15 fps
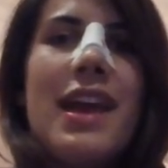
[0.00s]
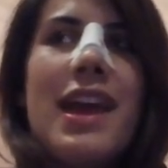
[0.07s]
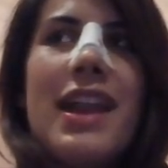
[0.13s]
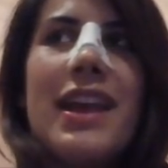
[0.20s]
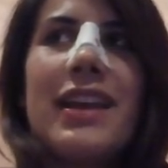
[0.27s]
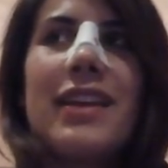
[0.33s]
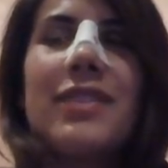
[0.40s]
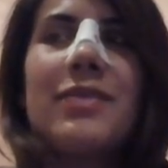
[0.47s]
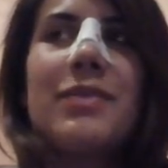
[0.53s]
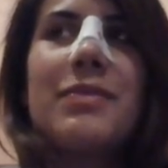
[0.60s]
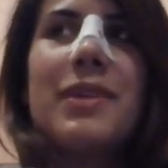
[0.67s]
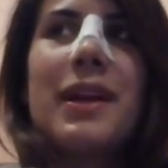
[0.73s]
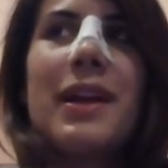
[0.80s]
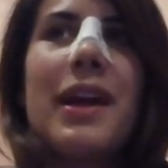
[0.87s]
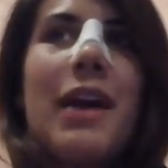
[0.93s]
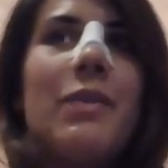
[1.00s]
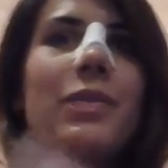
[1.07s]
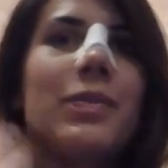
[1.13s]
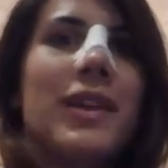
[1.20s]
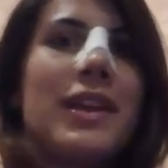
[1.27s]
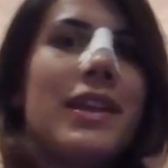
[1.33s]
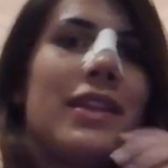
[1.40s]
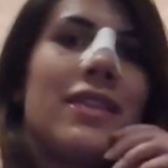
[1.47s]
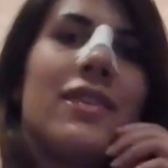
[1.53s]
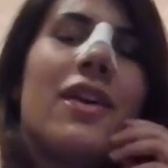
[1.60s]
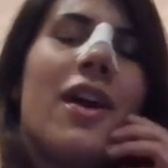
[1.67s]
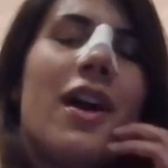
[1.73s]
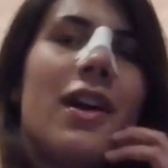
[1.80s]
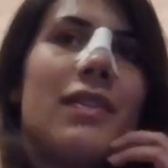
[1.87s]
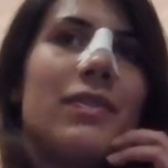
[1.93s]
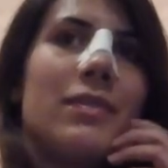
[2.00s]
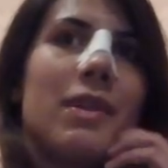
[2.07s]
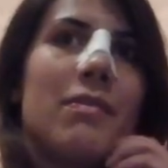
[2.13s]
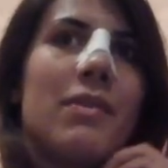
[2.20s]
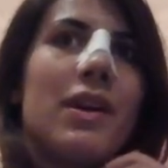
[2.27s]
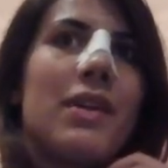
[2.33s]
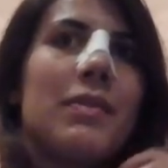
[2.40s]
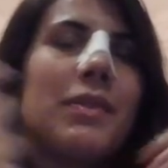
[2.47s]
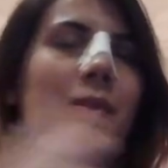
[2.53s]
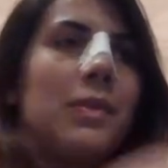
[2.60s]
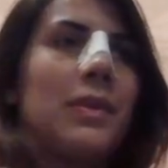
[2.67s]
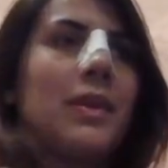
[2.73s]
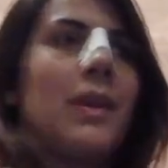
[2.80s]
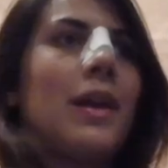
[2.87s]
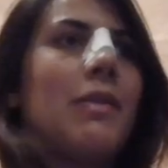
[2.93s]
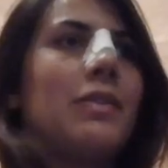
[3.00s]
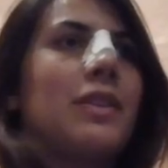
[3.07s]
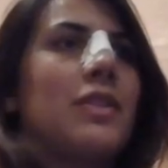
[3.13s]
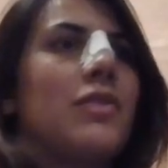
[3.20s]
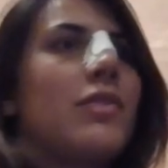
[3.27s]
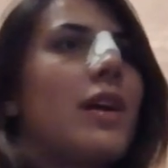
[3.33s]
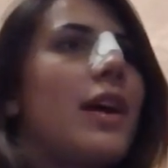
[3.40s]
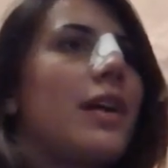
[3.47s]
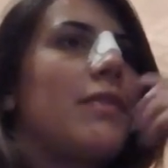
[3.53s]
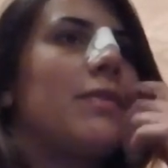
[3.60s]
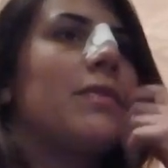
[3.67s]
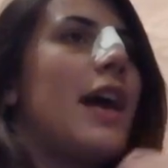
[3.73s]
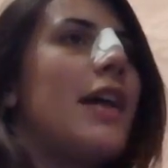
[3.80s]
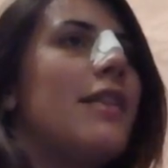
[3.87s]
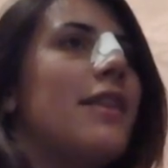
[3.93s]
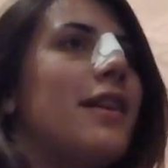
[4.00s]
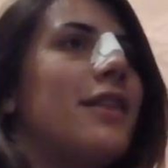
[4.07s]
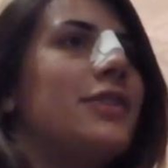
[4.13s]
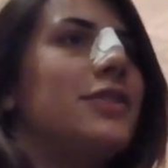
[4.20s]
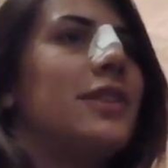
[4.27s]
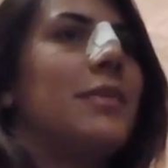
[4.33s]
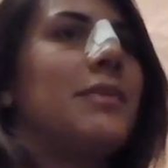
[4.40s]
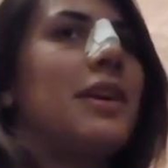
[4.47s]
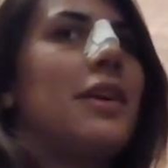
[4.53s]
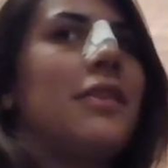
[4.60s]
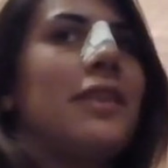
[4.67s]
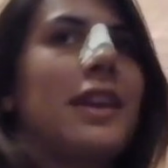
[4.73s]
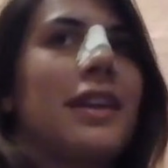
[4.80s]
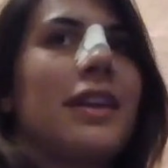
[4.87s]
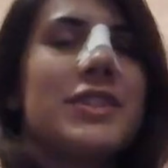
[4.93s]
And I guess when I was waiting in the car for my mom because I was gonna drive, and she comes out.